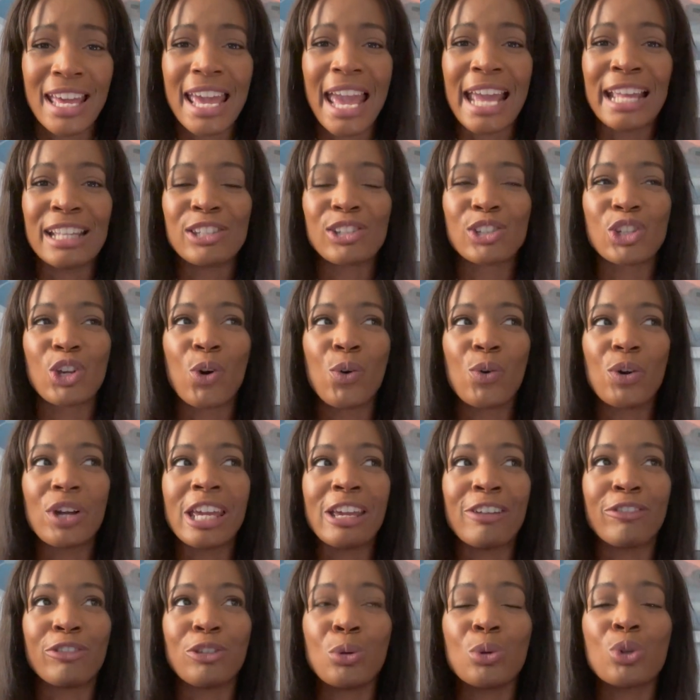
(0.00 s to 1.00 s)
And so
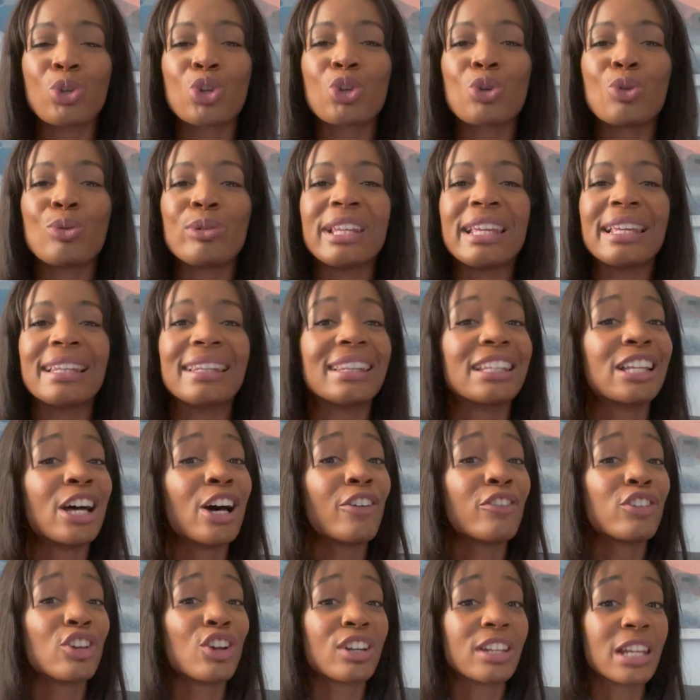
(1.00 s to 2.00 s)
if you truly
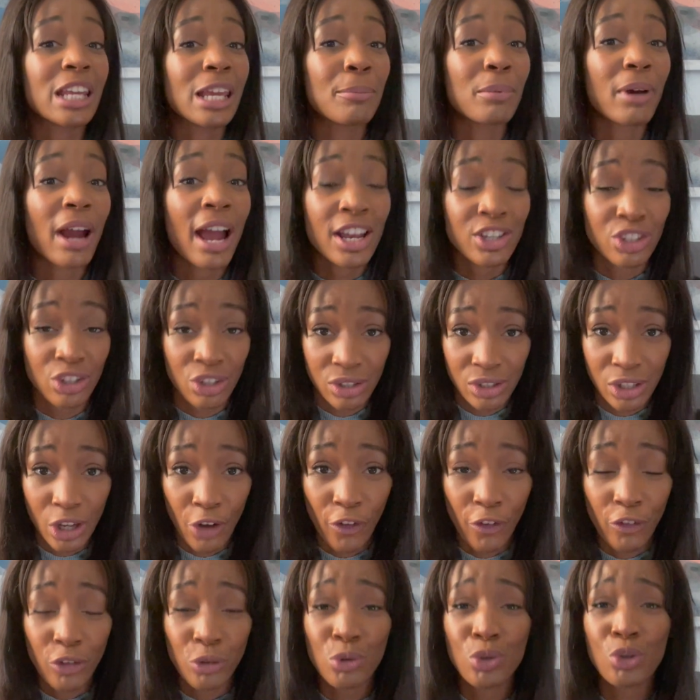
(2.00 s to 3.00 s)
love your neighbor as
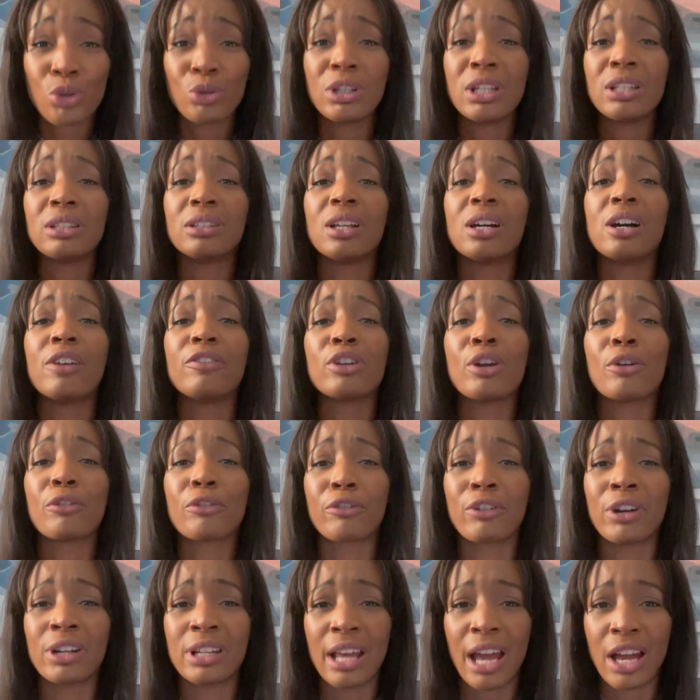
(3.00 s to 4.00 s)
yourself, if you truly love your
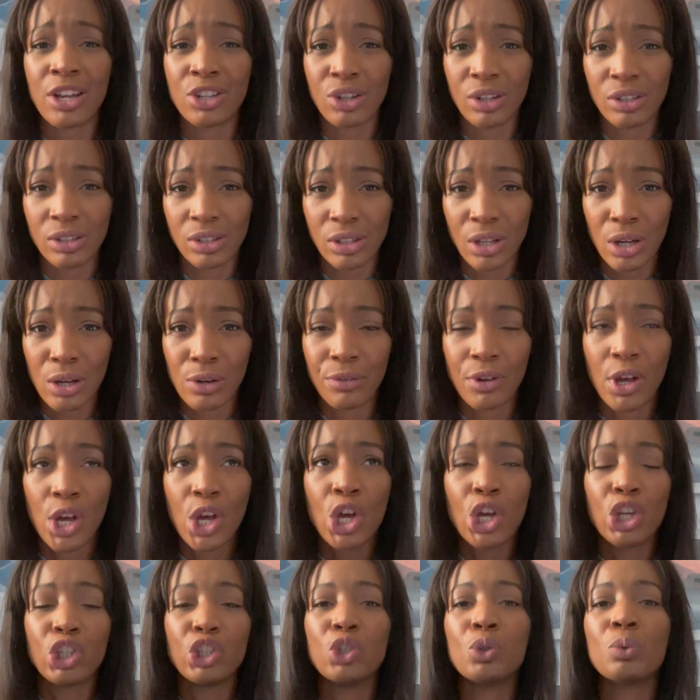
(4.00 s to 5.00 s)
friend as yourself,
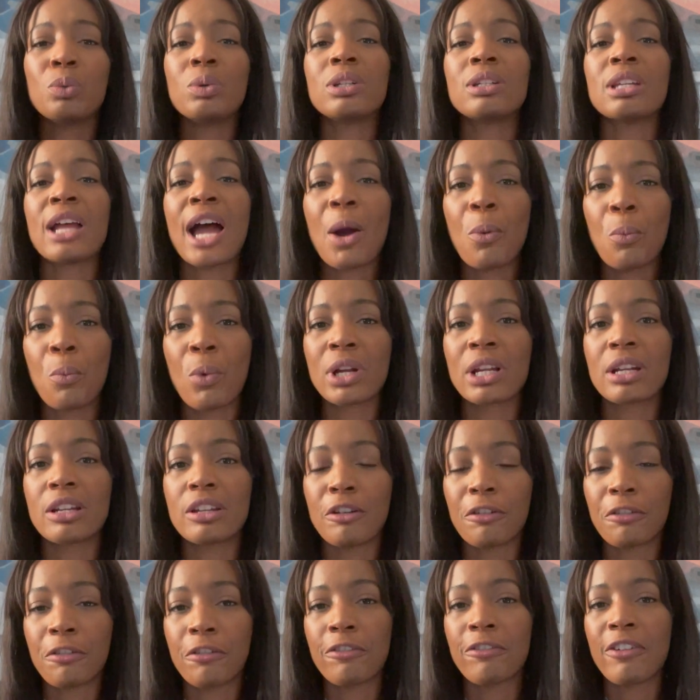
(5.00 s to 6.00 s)
you will not want to
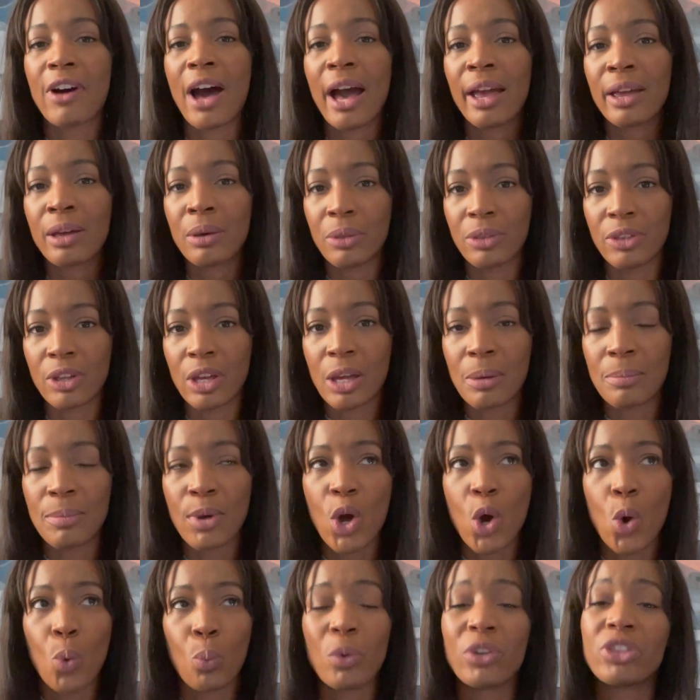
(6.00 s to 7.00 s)
defile them
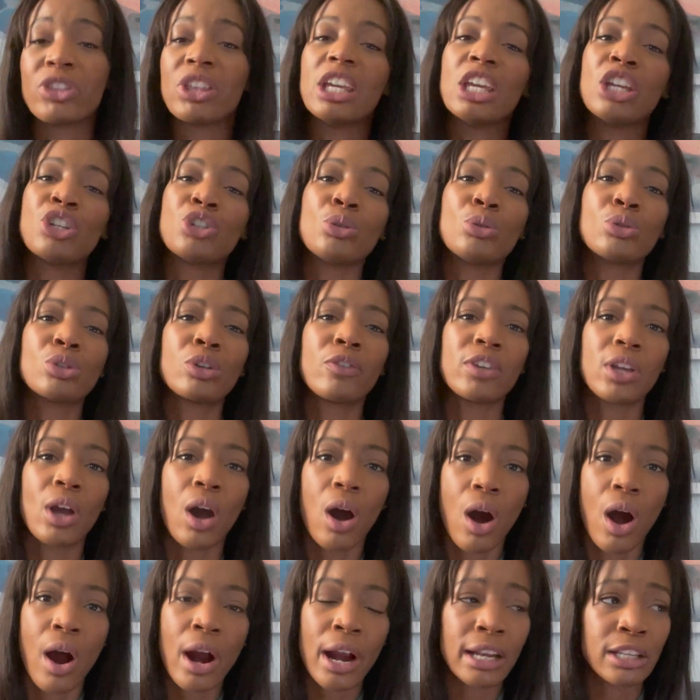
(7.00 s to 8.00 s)
with the issues of your
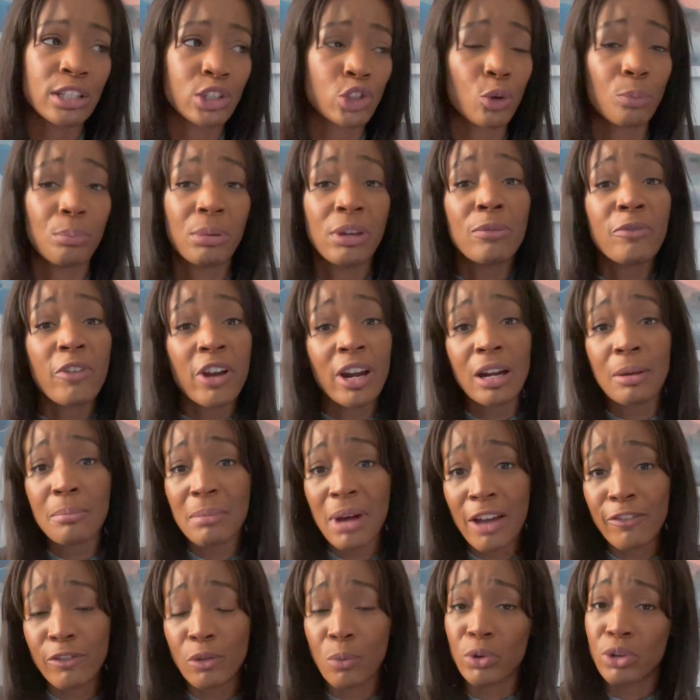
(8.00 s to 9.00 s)
heart. And so be very
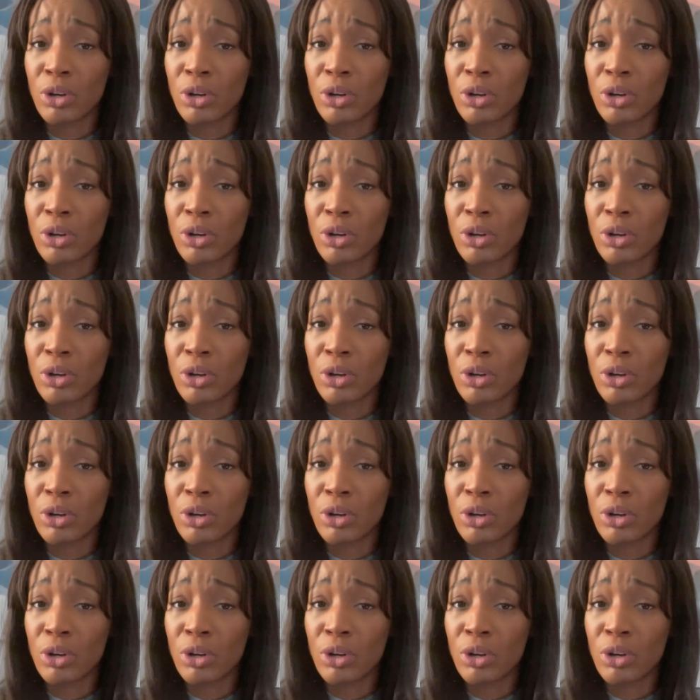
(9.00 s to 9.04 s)
mindful.